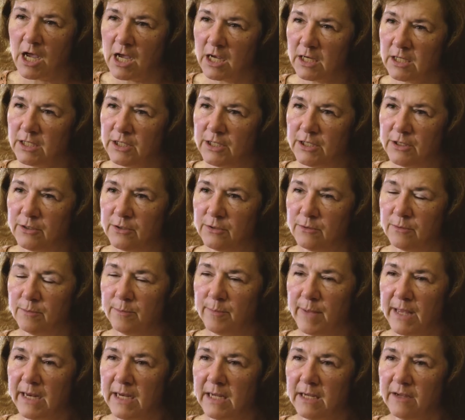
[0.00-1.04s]
talked to
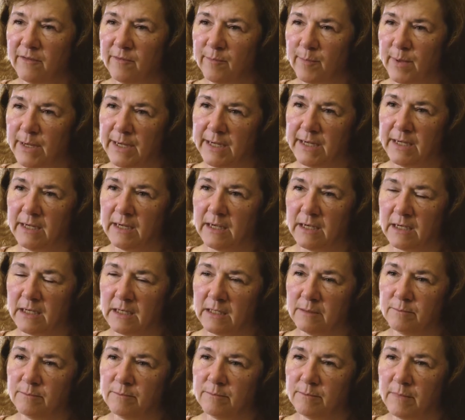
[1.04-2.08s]
many of my
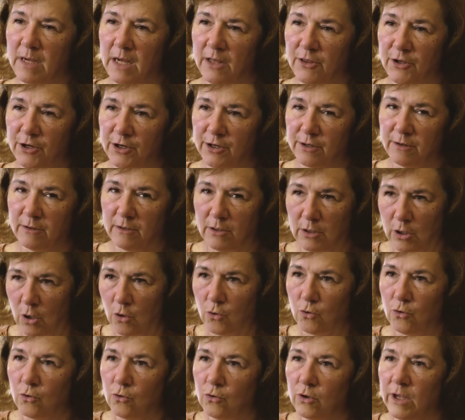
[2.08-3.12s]
um, other
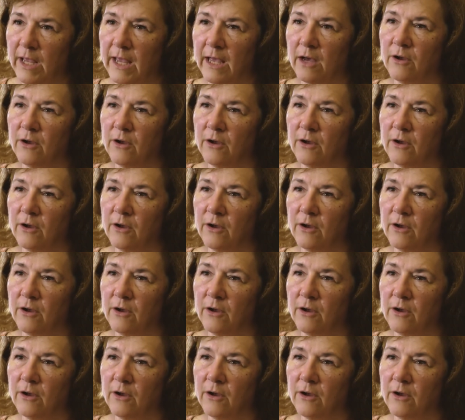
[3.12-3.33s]
local